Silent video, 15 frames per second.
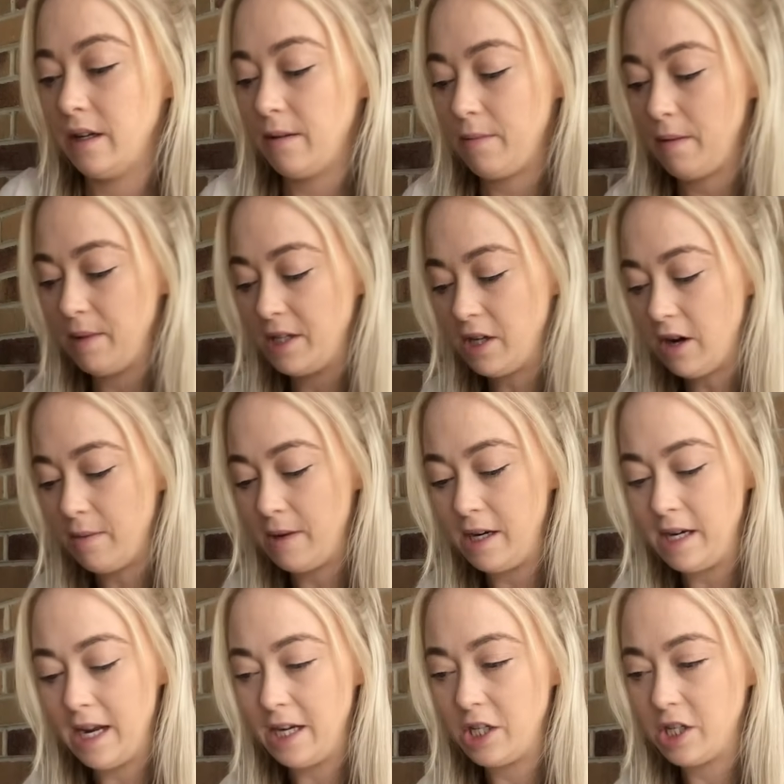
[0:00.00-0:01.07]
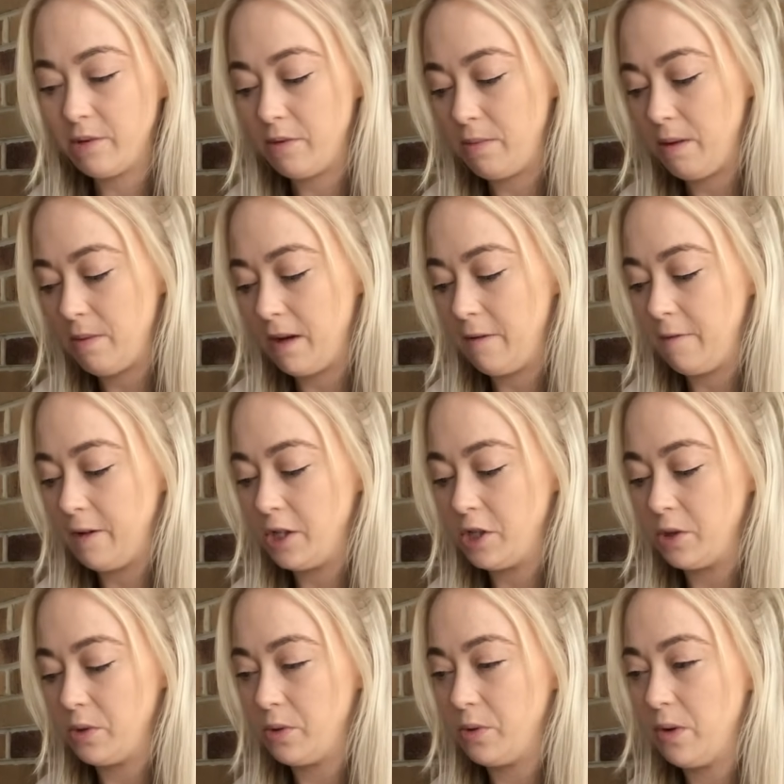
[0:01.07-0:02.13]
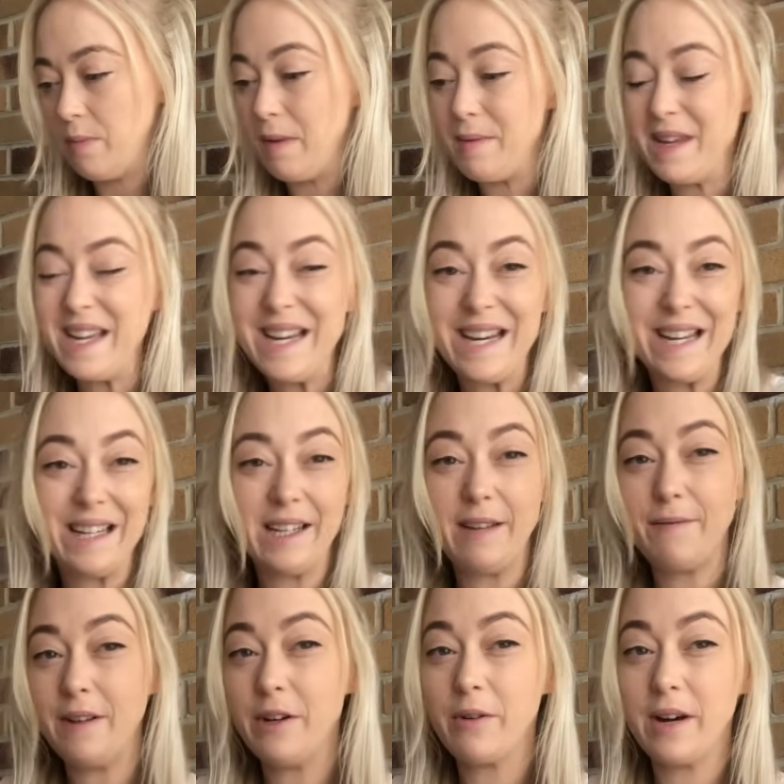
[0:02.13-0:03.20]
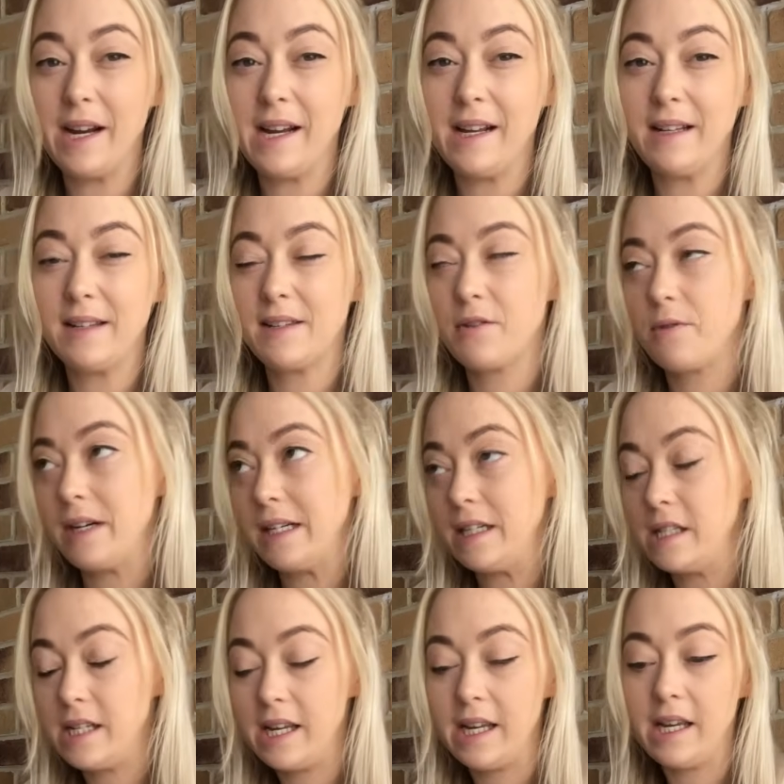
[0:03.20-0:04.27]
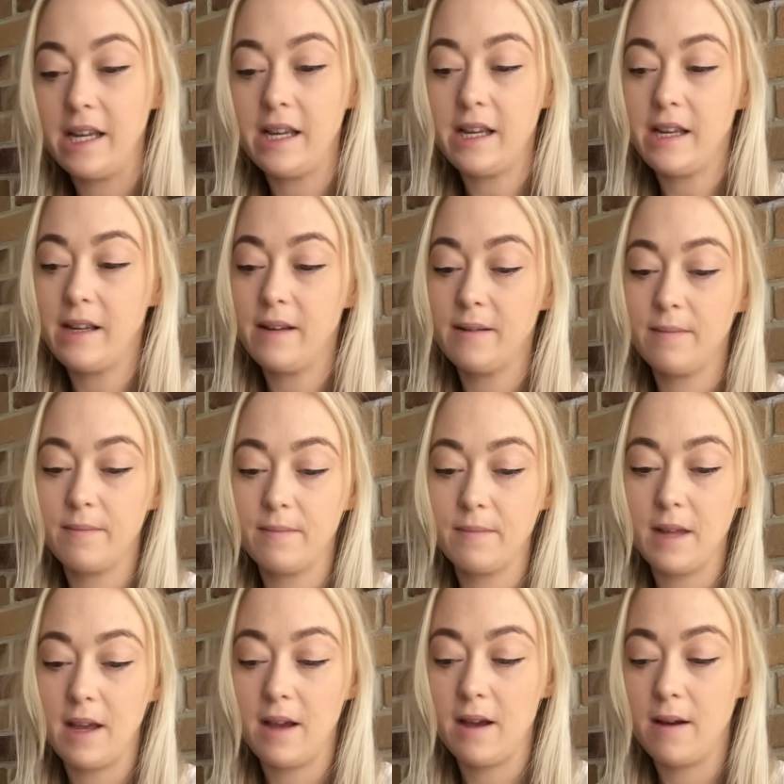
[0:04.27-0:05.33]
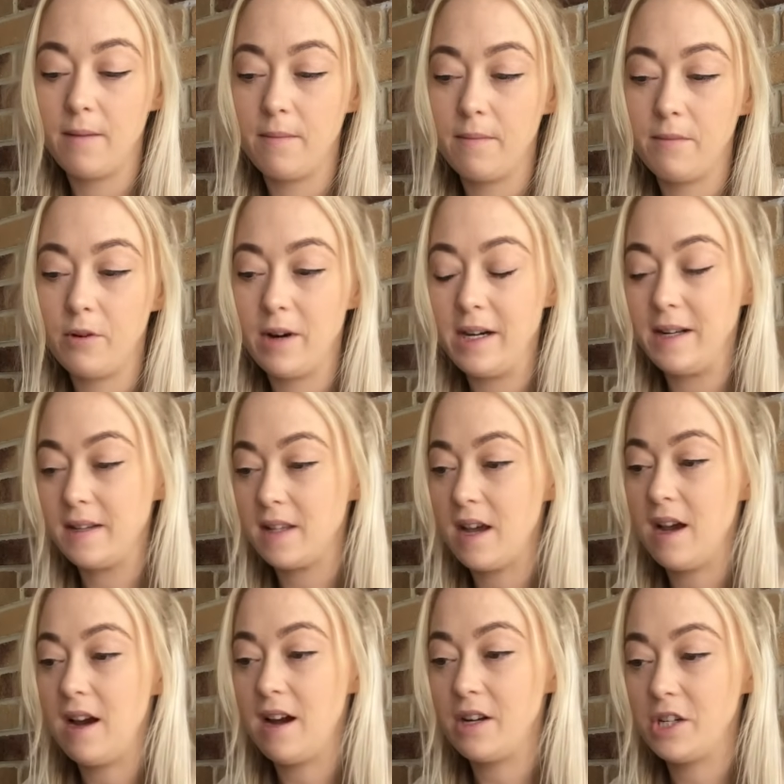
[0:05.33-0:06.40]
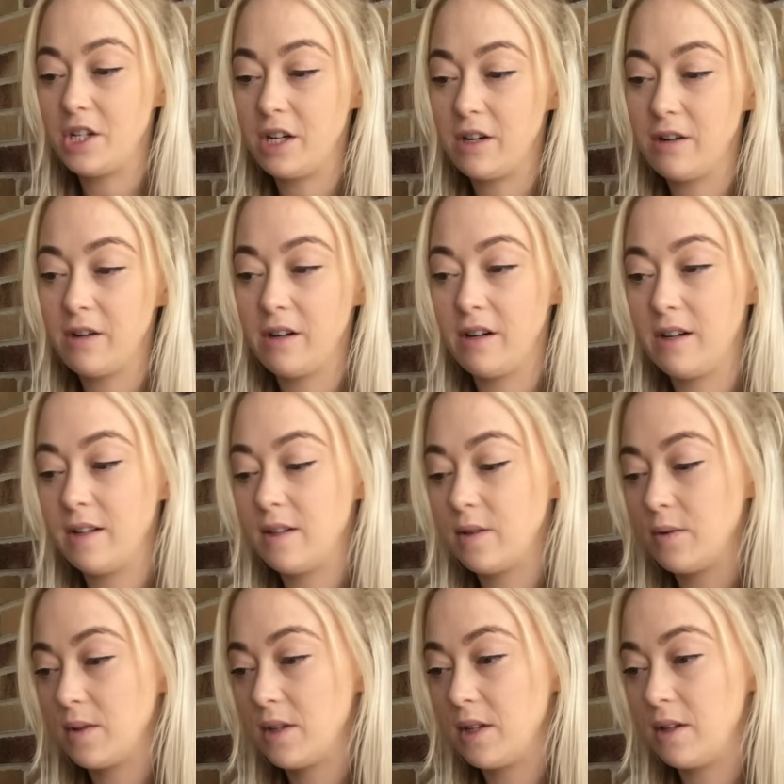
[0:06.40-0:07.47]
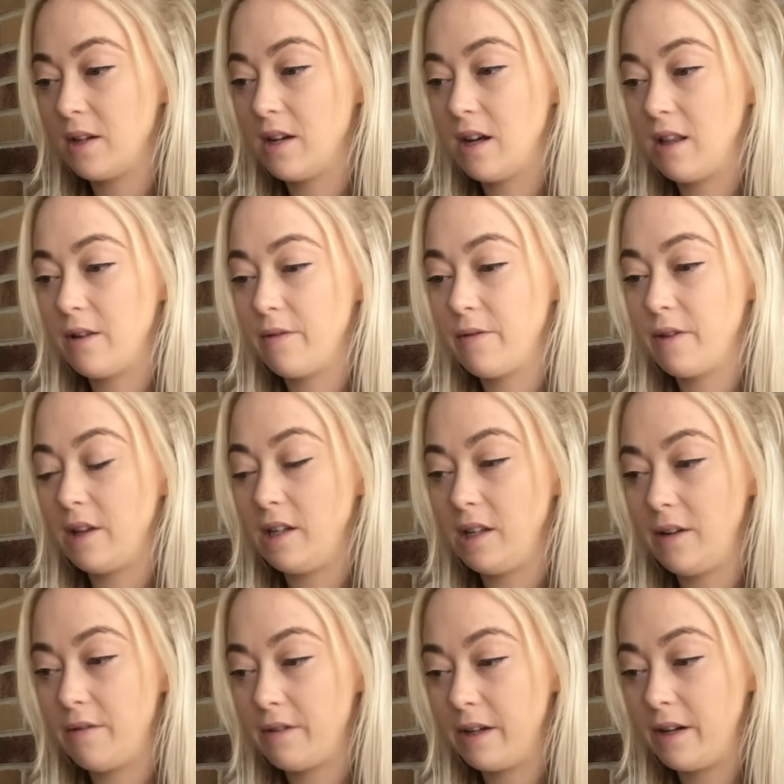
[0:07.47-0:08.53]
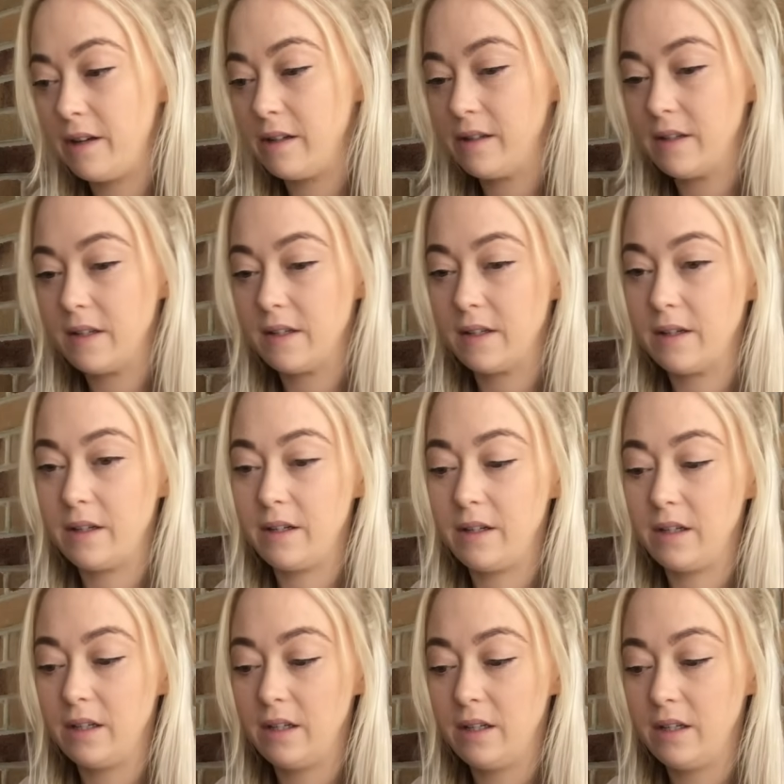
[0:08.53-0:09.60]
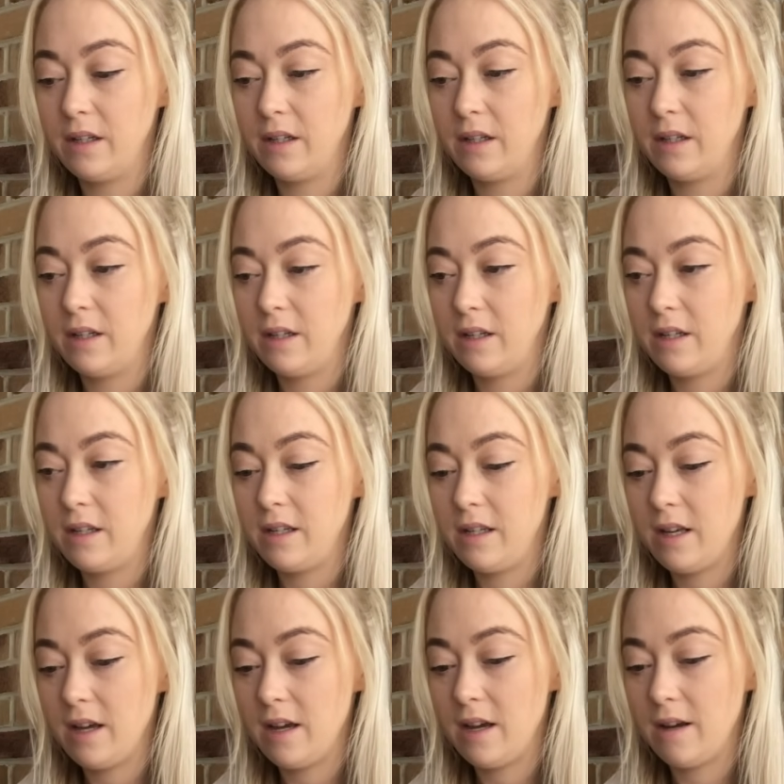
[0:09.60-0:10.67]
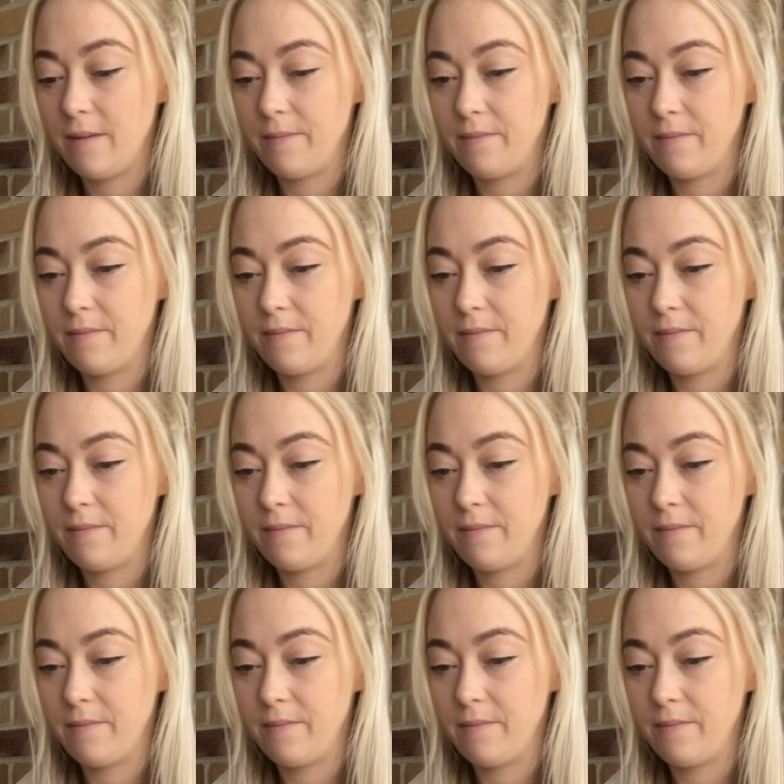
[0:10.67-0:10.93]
maybe time in nature would be beneficial. Maybe eating leafy greens, green tea. Um, green is the heart chakra, it's also the color for the liver, so yeah,